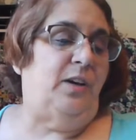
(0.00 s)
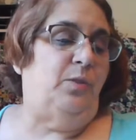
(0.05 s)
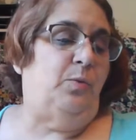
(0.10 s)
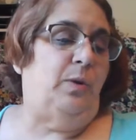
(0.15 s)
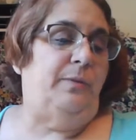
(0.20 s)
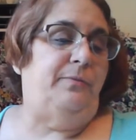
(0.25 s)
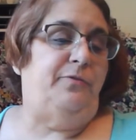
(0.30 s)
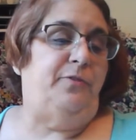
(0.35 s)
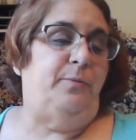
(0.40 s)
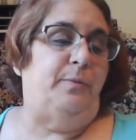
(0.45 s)
I
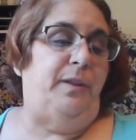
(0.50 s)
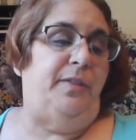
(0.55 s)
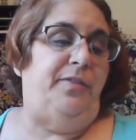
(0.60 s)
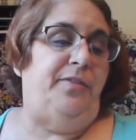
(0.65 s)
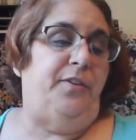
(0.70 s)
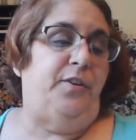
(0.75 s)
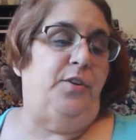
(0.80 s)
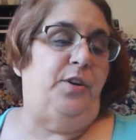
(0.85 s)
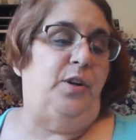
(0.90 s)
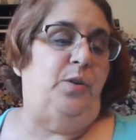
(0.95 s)
went from a
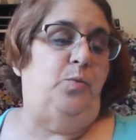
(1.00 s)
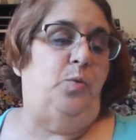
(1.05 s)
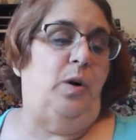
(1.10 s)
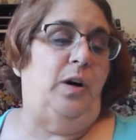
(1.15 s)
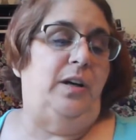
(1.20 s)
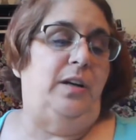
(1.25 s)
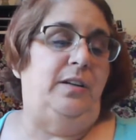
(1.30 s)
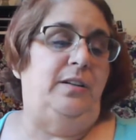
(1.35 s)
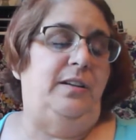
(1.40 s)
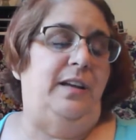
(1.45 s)

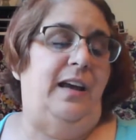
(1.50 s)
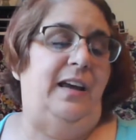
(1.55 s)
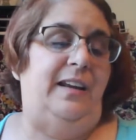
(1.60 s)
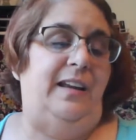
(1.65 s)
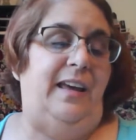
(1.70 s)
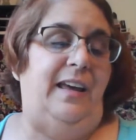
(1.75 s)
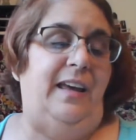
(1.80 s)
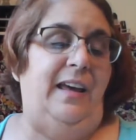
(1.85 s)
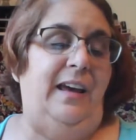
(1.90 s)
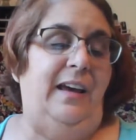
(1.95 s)

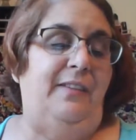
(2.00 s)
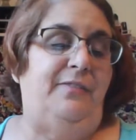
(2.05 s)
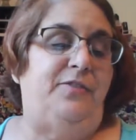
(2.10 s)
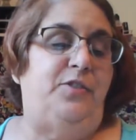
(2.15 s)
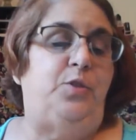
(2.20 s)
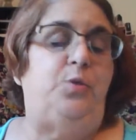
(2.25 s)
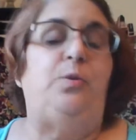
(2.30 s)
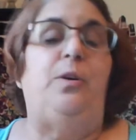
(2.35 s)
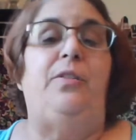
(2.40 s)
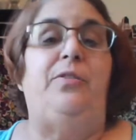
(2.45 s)
31.5
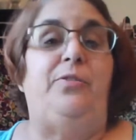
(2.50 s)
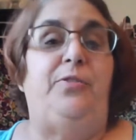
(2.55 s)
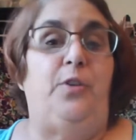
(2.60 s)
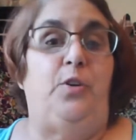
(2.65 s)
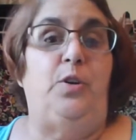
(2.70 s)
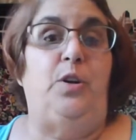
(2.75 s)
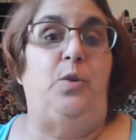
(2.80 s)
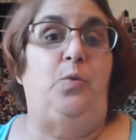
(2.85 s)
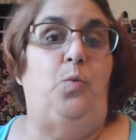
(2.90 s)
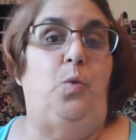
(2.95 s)
to a
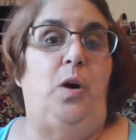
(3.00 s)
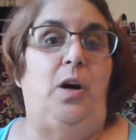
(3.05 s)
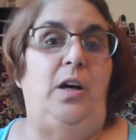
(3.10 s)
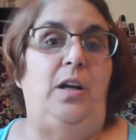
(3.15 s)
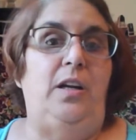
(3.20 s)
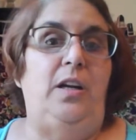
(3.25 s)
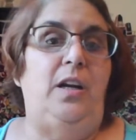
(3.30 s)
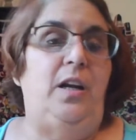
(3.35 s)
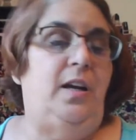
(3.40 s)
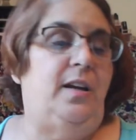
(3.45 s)

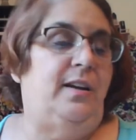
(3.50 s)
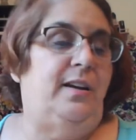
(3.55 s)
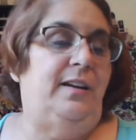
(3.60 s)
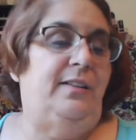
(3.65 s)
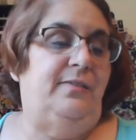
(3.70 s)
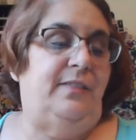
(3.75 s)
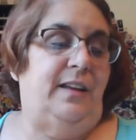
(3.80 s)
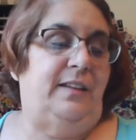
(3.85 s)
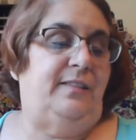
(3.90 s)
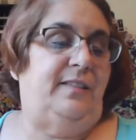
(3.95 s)
31.
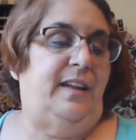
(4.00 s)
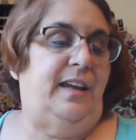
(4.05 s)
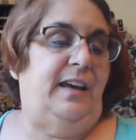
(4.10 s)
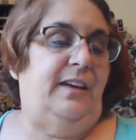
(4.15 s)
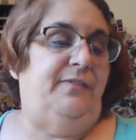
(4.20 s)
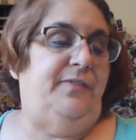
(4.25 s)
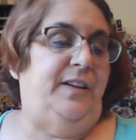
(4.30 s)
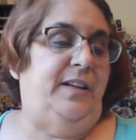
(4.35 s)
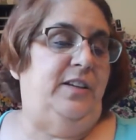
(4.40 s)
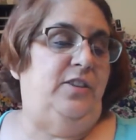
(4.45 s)
That's
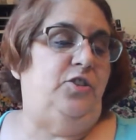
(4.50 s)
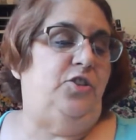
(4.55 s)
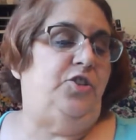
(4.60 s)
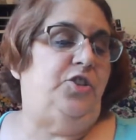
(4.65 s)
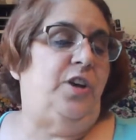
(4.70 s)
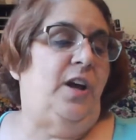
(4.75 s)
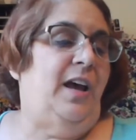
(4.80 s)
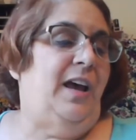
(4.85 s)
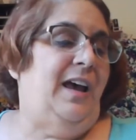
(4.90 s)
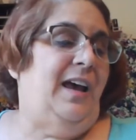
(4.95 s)
1/2
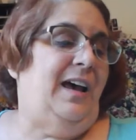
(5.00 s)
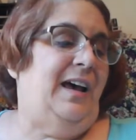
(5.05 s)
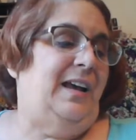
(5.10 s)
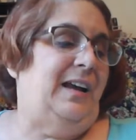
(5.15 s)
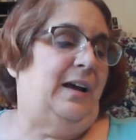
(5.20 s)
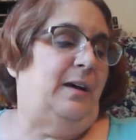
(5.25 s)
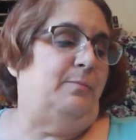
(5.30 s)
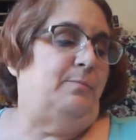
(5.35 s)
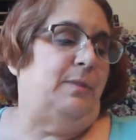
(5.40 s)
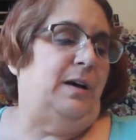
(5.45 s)
inch. And
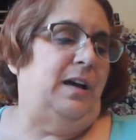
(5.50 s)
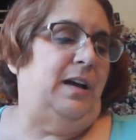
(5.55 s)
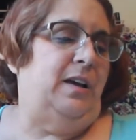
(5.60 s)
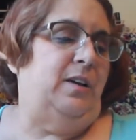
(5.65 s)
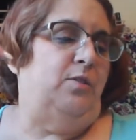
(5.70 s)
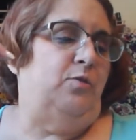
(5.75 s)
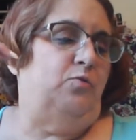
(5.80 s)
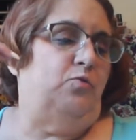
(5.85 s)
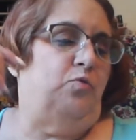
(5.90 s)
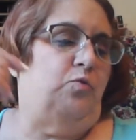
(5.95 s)
on
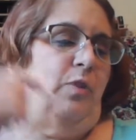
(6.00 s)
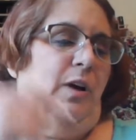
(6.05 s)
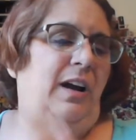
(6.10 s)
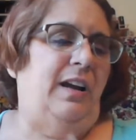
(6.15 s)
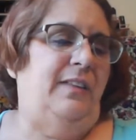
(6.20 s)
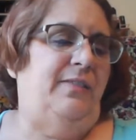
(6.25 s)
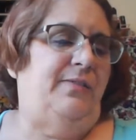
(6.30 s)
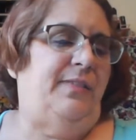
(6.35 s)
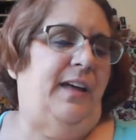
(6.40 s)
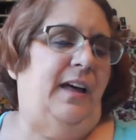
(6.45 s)
my
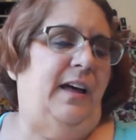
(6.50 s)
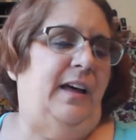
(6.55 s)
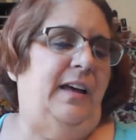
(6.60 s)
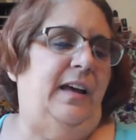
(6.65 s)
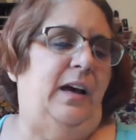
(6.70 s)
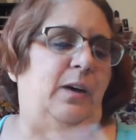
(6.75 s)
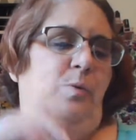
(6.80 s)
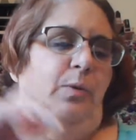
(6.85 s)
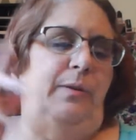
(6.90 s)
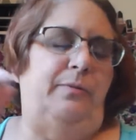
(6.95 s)
right thigh,
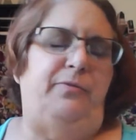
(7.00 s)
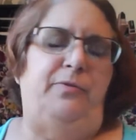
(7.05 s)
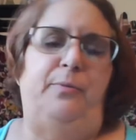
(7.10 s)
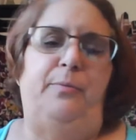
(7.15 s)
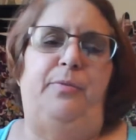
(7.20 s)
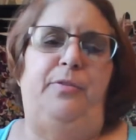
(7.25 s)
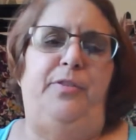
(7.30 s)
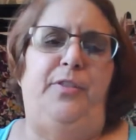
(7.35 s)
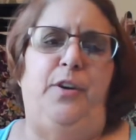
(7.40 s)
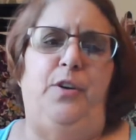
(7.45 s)
I went
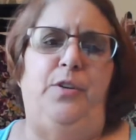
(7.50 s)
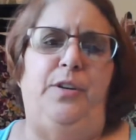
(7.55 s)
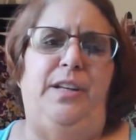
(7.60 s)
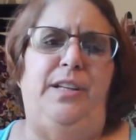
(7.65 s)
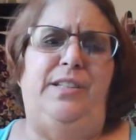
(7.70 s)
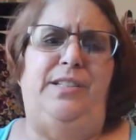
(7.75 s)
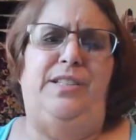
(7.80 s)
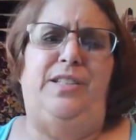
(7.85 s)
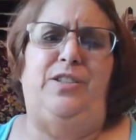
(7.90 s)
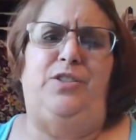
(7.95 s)
from
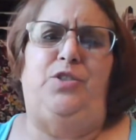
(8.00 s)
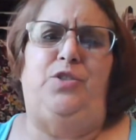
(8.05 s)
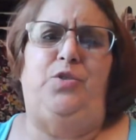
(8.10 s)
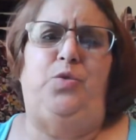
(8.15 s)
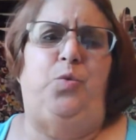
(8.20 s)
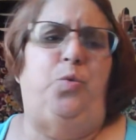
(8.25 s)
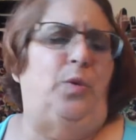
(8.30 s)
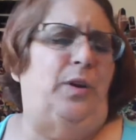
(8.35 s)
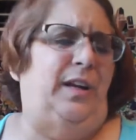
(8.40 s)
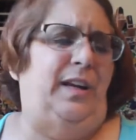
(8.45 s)
30 to
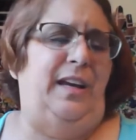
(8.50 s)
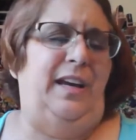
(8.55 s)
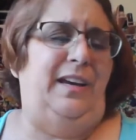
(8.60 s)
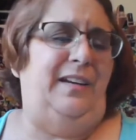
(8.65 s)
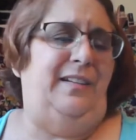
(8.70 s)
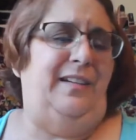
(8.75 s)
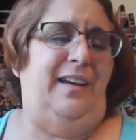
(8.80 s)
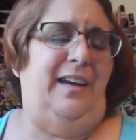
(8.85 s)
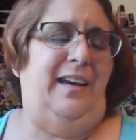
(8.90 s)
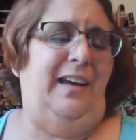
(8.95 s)

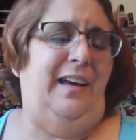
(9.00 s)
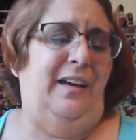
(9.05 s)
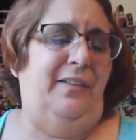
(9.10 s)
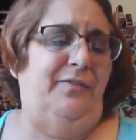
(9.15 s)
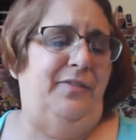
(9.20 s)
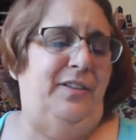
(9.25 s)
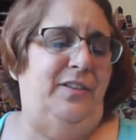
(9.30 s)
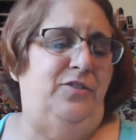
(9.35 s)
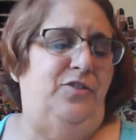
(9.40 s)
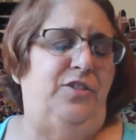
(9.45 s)

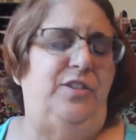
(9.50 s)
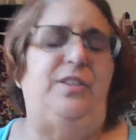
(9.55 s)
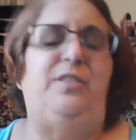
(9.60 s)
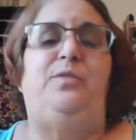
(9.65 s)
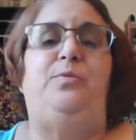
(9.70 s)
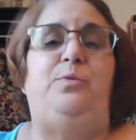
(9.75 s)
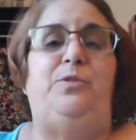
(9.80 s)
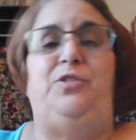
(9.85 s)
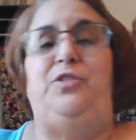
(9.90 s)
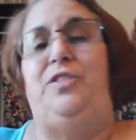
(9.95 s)
28.5
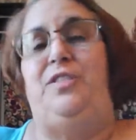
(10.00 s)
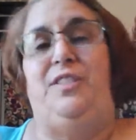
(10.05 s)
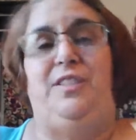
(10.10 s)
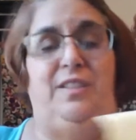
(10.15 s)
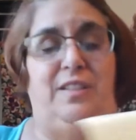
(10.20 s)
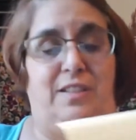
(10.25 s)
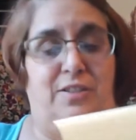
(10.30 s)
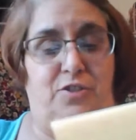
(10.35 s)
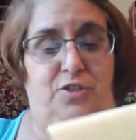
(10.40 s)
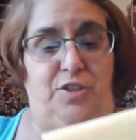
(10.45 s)
inches, which is 1.5
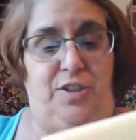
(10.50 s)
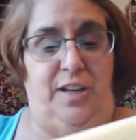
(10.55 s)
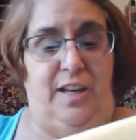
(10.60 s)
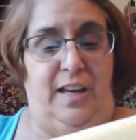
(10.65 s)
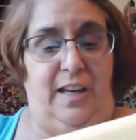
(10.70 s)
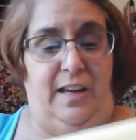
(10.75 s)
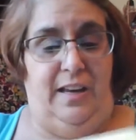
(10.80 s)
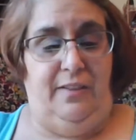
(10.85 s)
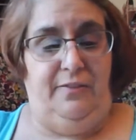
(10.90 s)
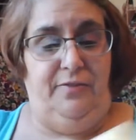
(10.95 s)

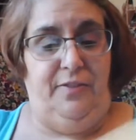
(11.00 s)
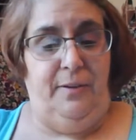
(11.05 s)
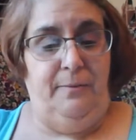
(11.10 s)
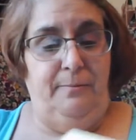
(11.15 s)
inches.